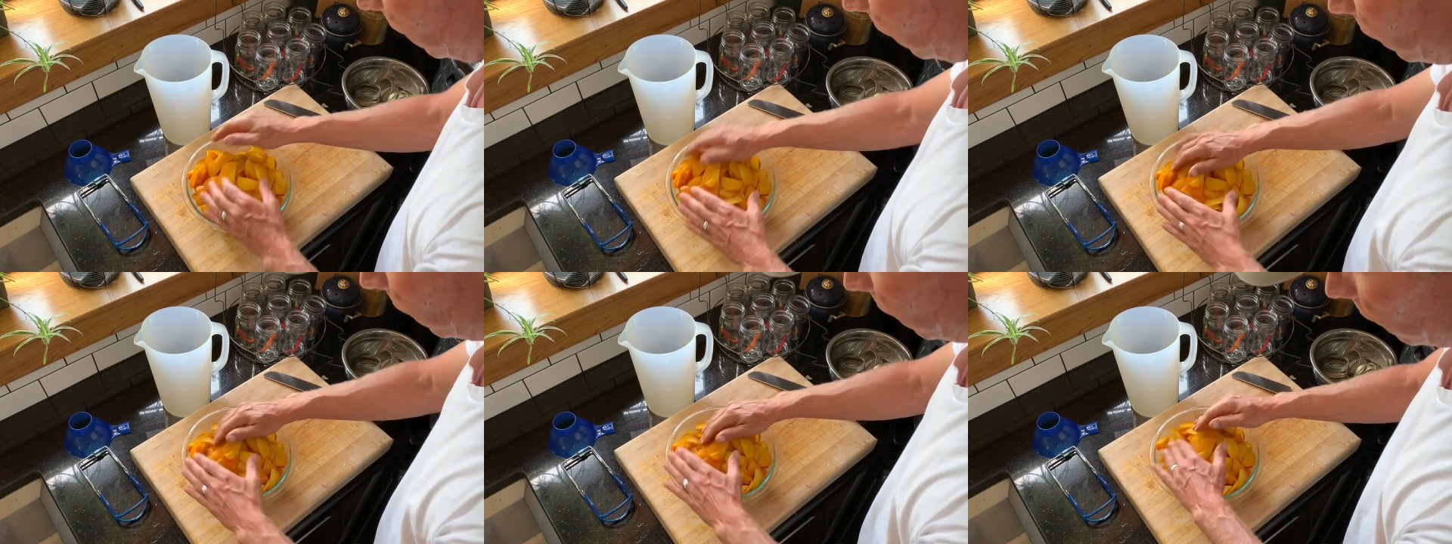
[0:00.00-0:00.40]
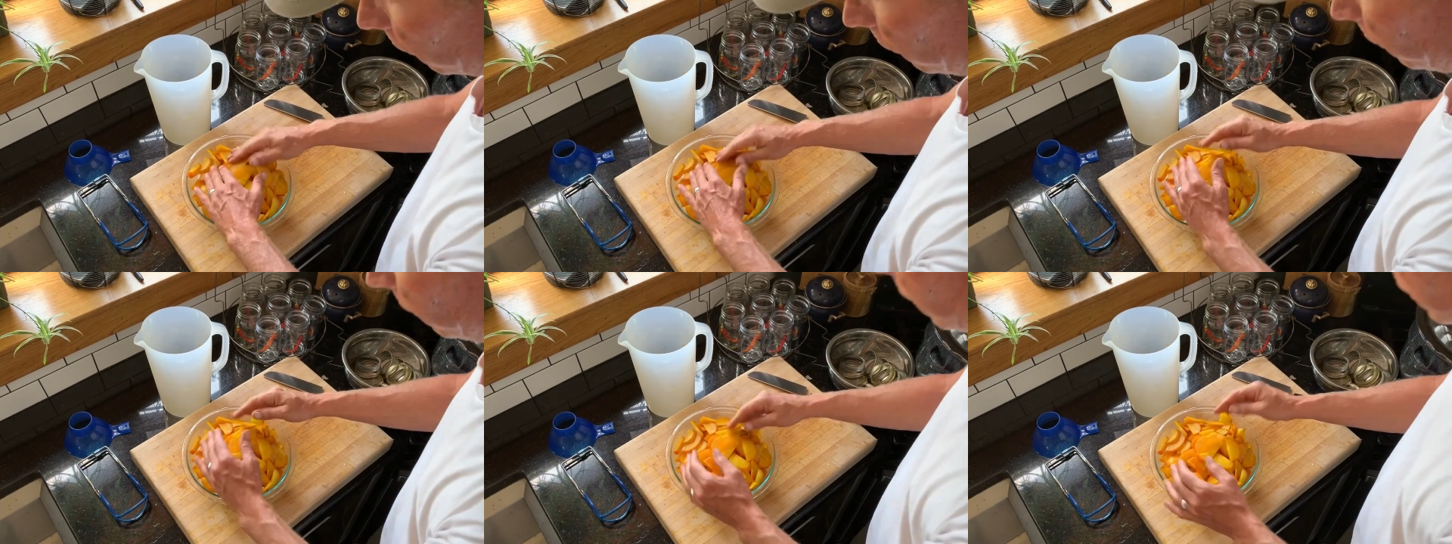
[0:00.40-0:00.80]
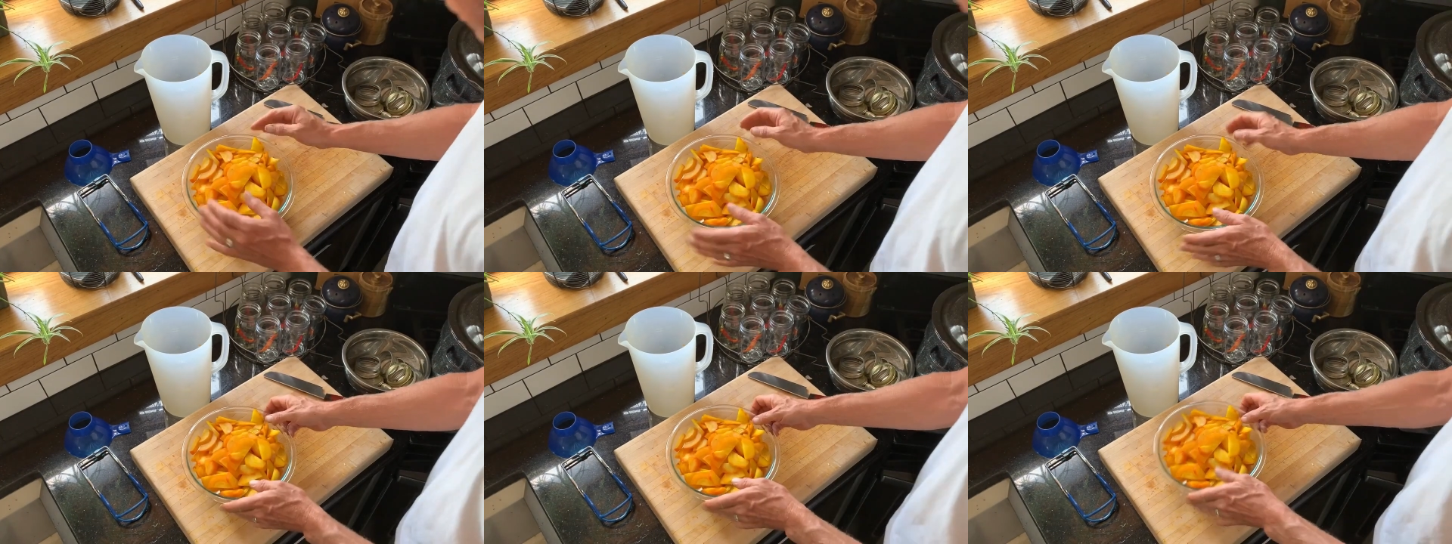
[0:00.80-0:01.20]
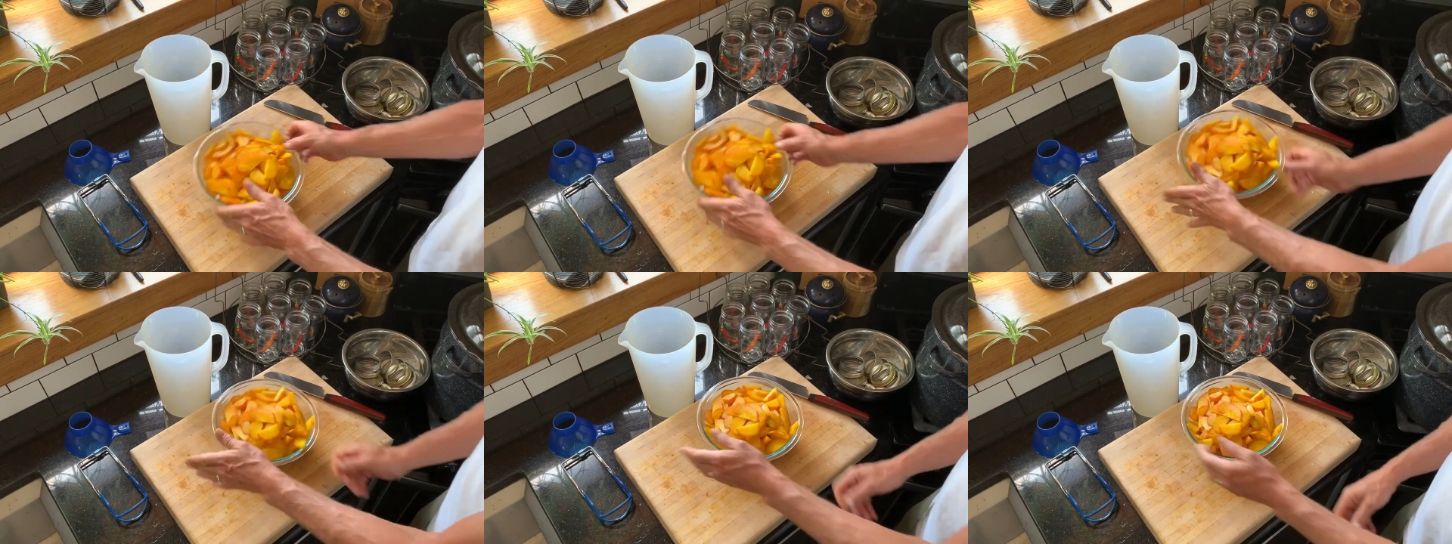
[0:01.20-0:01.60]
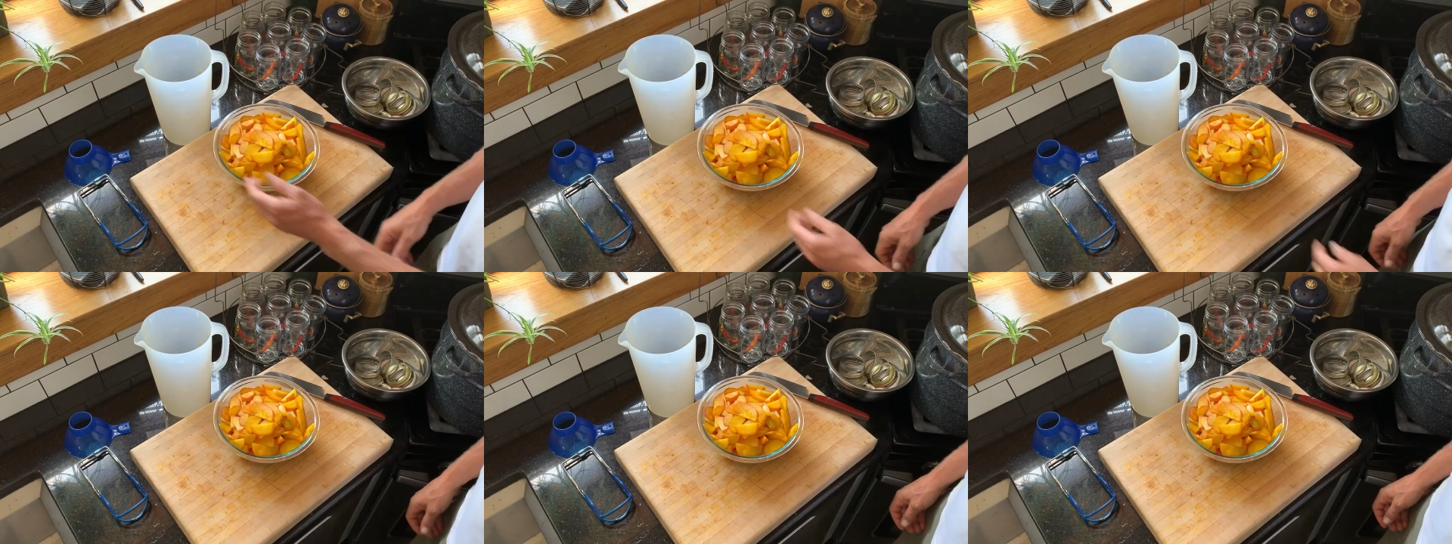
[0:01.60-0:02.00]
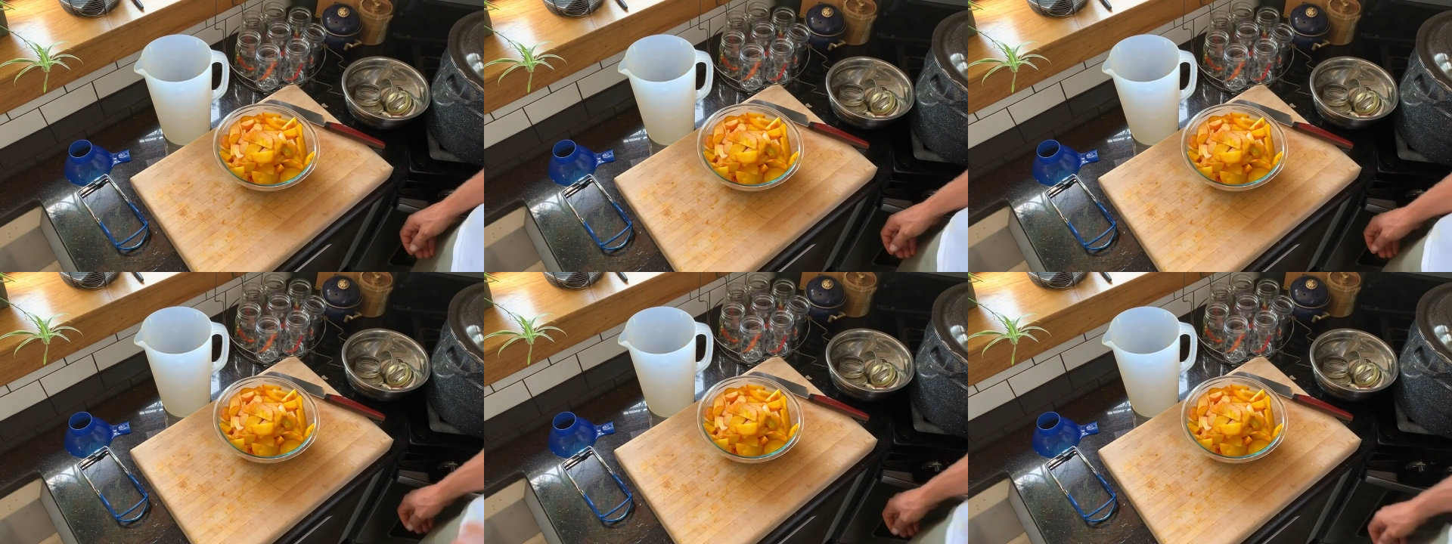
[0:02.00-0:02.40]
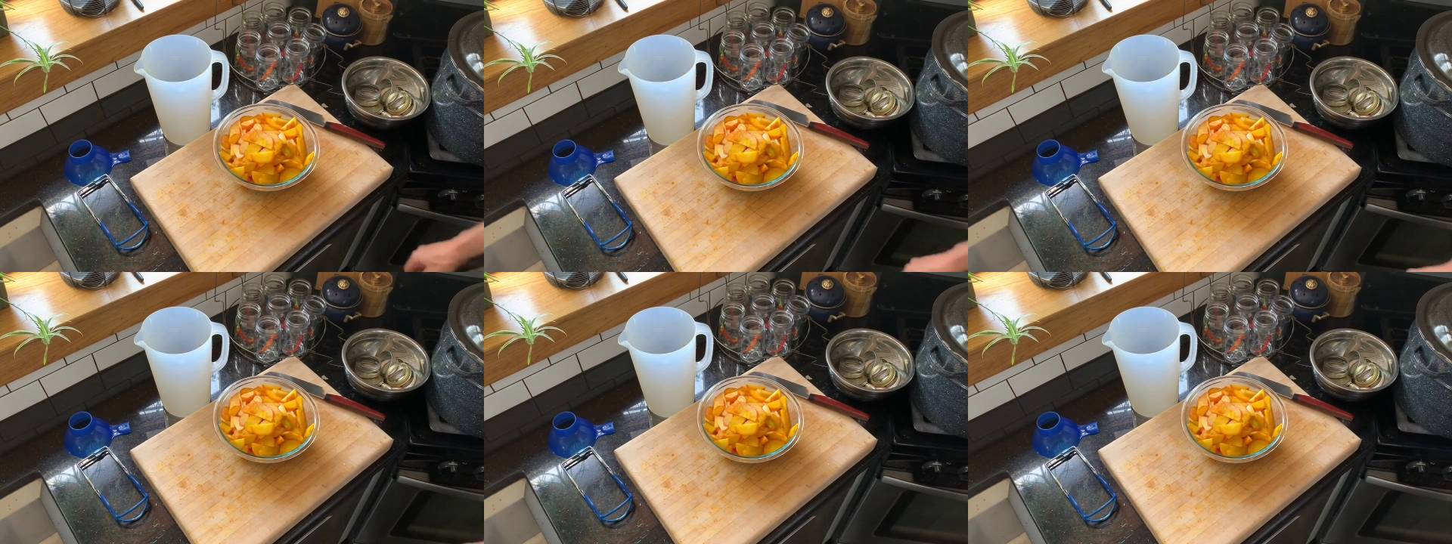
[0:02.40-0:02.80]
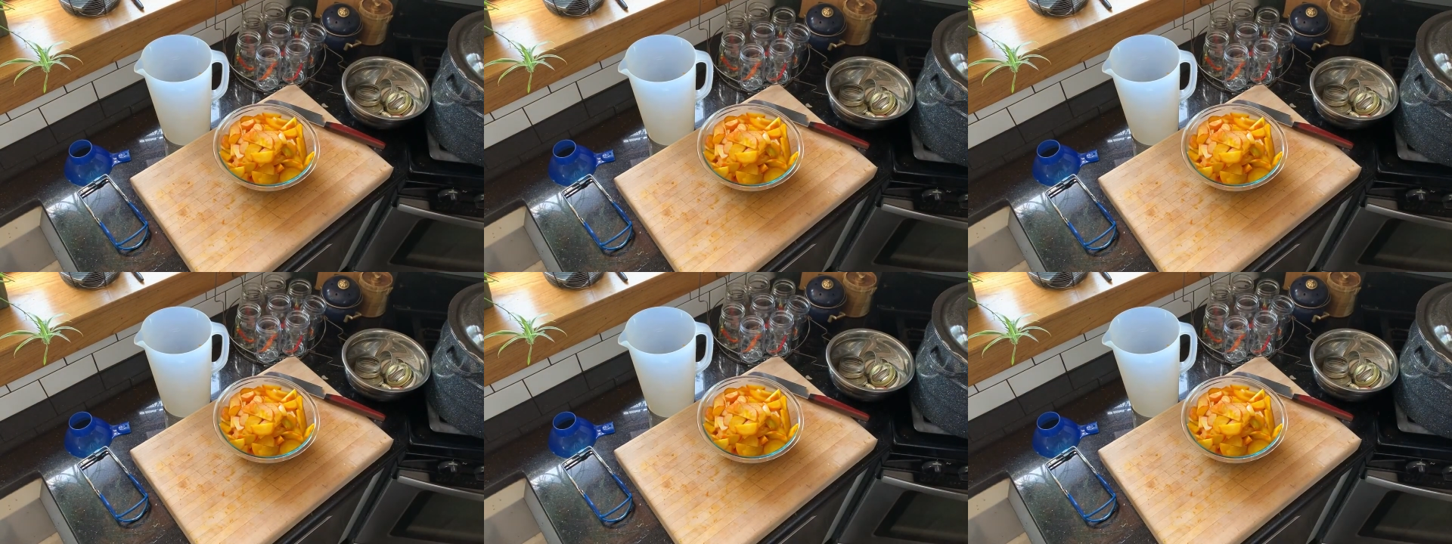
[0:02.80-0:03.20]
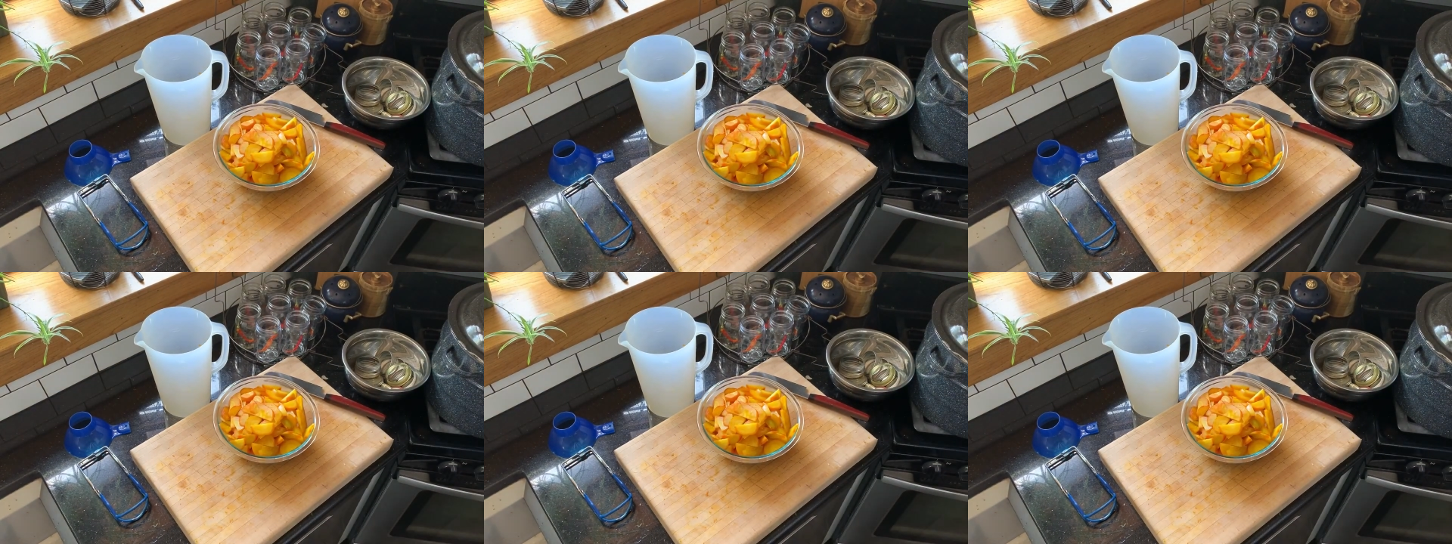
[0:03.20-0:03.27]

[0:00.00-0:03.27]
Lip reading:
No face is visible, so there are no lips to read.